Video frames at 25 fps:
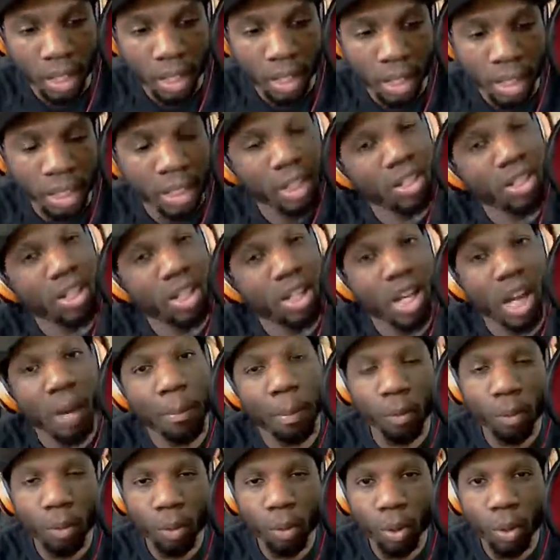there's a
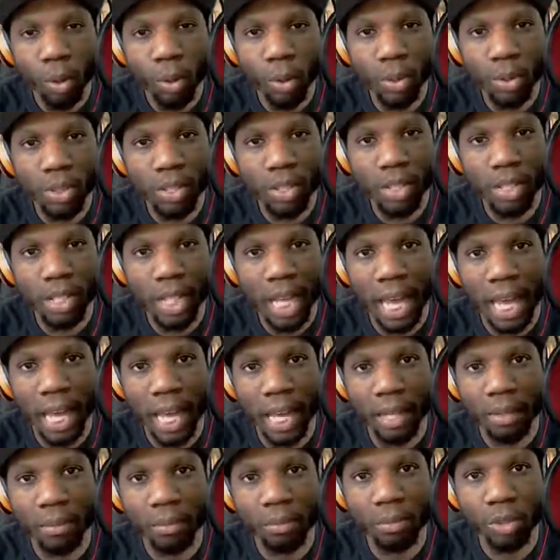couple rules
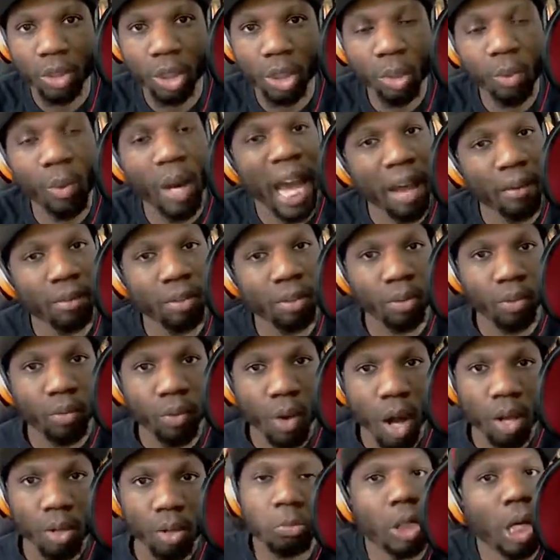that you would have to
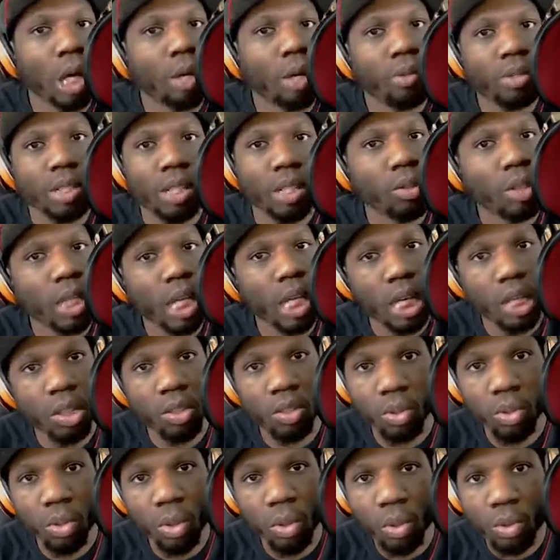follow. I was like, okay,
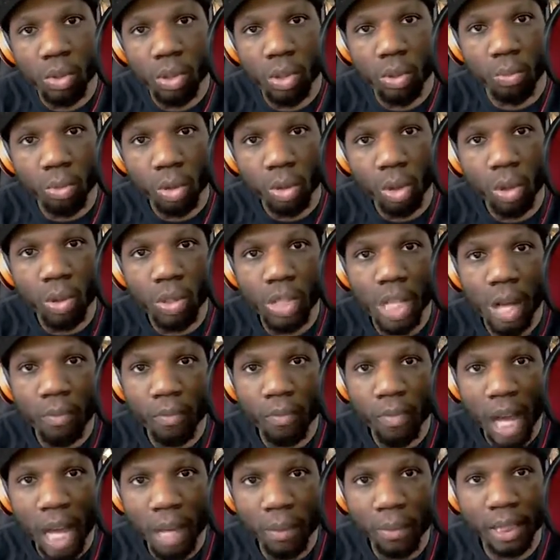you know, some rules, I'm
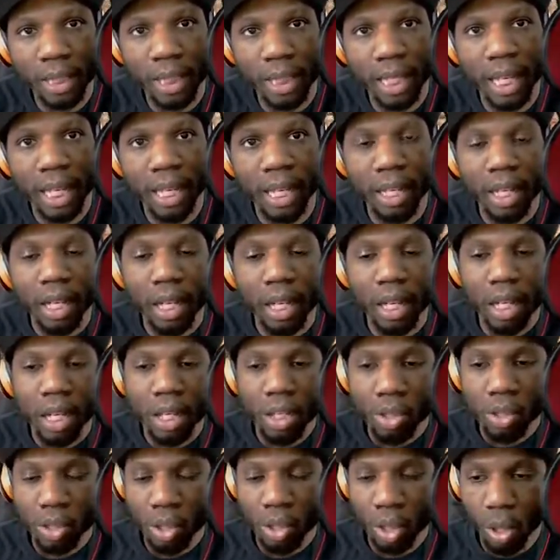fine with that.
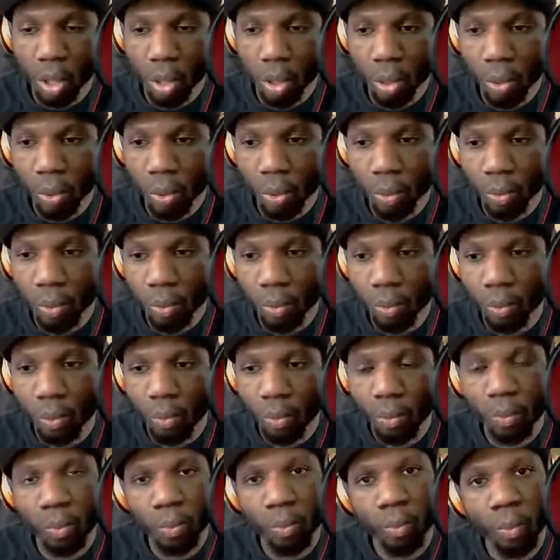So
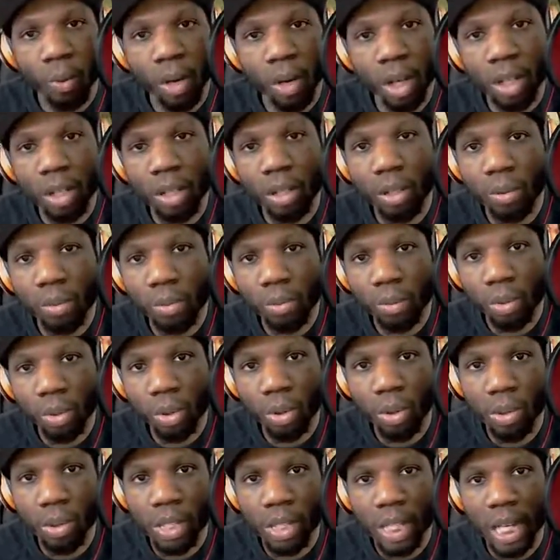one of the rules that